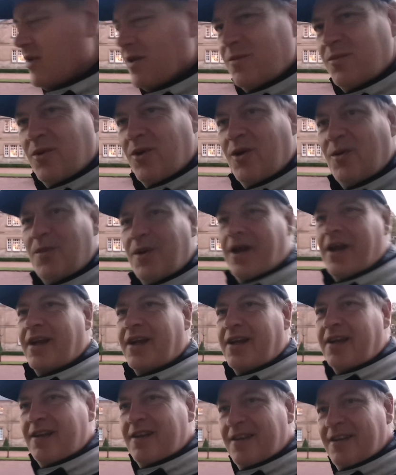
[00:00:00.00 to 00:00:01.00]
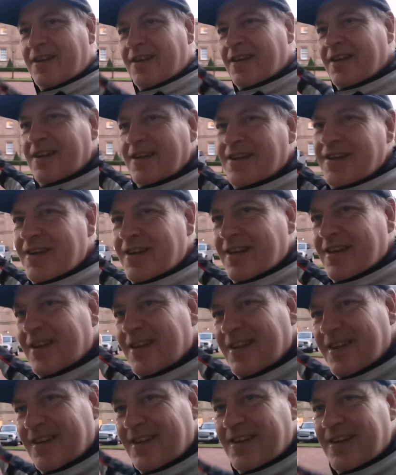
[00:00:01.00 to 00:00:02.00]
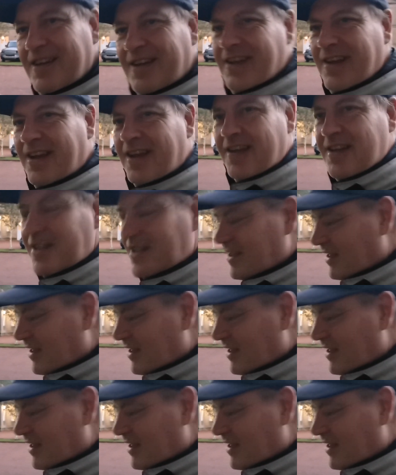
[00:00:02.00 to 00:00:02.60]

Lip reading: was brought back, and